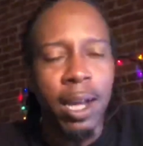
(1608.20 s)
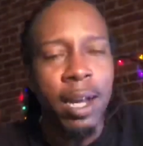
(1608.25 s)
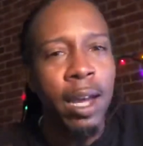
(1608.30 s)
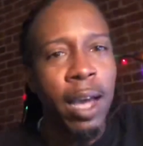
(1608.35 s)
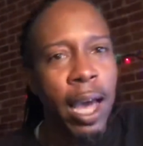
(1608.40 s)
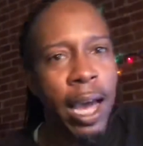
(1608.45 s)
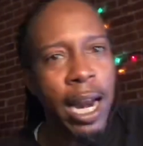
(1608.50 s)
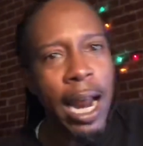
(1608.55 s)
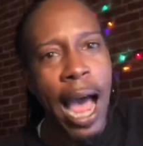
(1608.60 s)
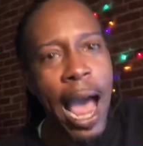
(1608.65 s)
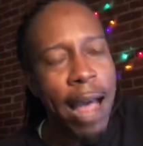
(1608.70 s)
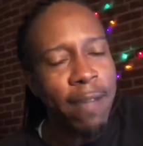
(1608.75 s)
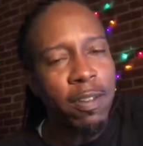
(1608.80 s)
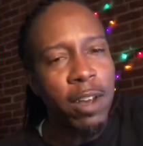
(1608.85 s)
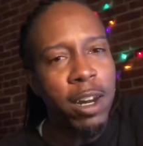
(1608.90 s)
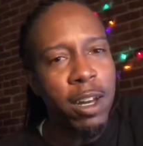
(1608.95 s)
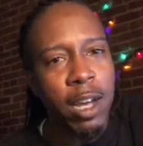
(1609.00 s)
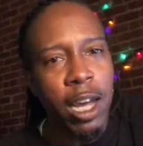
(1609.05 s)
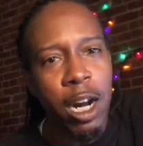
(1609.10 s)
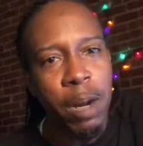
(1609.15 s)
to, and I have to
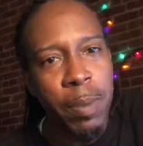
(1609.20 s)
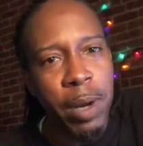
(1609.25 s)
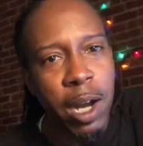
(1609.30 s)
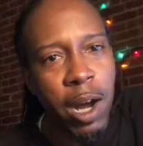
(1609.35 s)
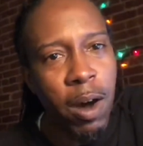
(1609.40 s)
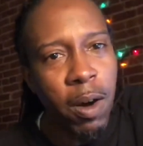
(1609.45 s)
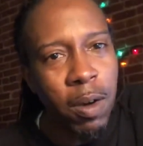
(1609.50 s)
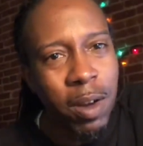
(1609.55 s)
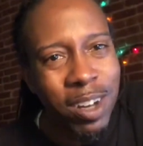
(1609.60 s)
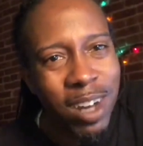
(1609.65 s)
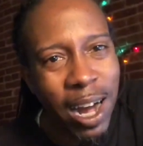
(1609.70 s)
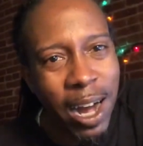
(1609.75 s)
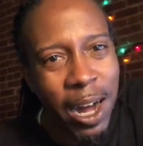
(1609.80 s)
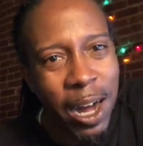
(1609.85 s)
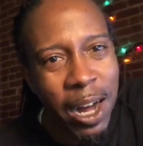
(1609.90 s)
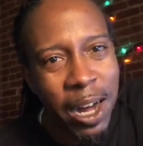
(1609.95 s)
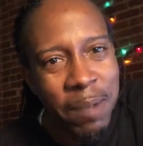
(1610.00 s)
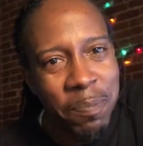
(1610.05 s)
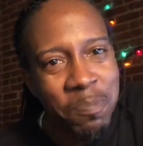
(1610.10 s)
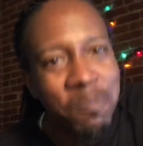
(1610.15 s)
look at them and go,
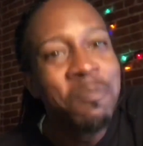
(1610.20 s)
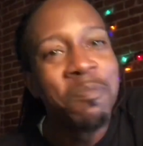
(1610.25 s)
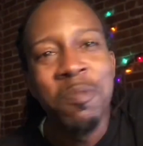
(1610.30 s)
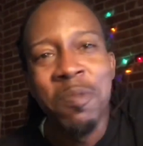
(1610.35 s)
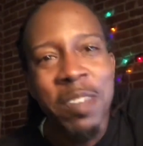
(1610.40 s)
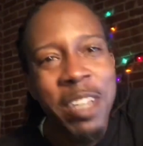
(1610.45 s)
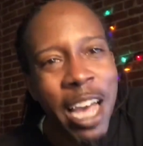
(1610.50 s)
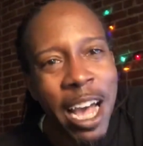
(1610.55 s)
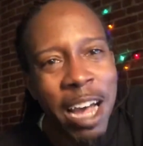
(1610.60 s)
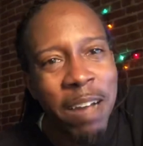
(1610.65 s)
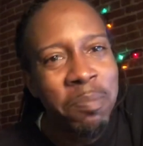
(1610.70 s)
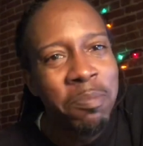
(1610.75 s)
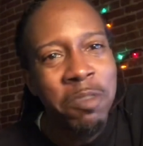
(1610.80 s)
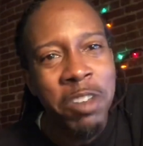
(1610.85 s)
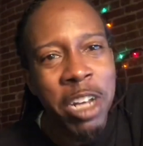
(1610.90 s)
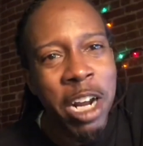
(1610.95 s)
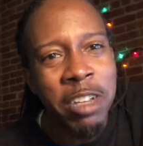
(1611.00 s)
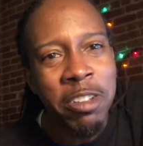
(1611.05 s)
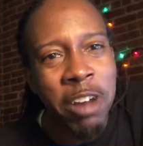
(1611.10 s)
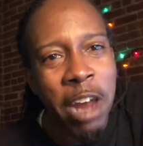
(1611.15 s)
yeah,
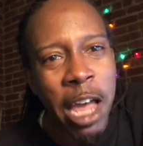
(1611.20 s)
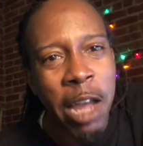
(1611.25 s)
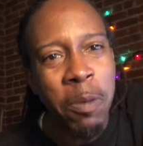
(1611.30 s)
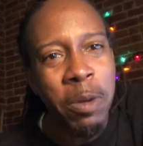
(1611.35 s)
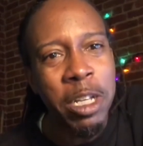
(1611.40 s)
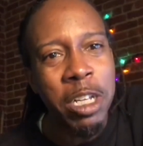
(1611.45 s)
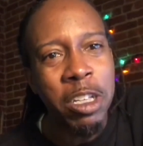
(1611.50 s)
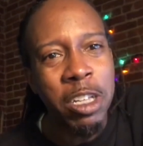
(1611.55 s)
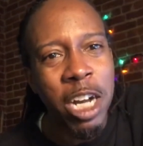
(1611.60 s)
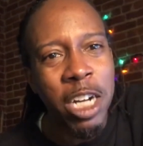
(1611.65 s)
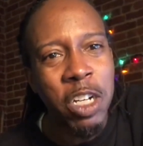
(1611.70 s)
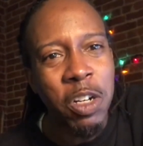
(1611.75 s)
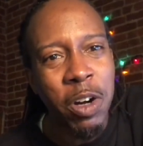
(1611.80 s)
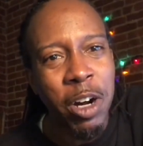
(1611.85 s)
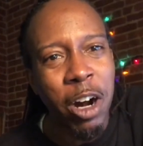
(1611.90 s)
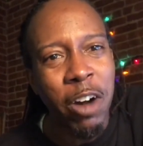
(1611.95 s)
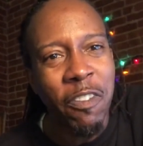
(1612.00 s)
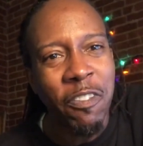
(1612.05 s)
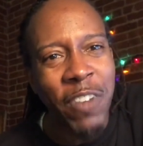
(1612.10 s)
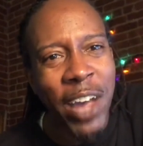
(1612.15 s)
she doesn't like when you touch her
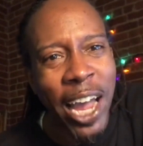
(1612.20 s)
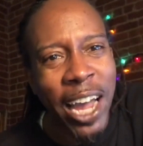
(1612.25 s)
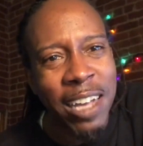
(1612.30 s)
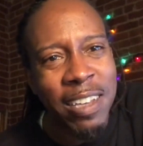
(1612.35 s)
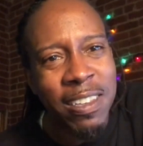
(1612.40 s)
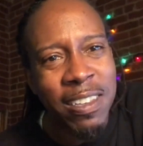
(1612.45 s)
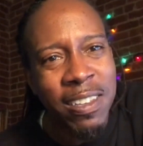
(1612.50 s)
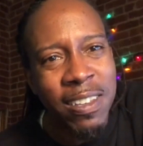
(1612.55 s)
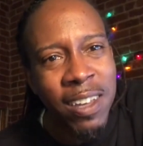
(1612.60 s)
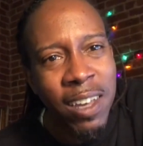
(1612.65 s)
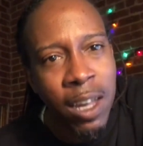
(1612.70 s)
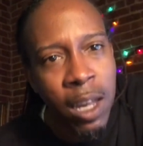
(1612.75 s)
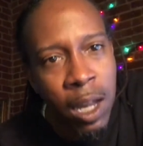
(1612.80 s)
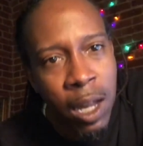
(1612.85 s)
in her face.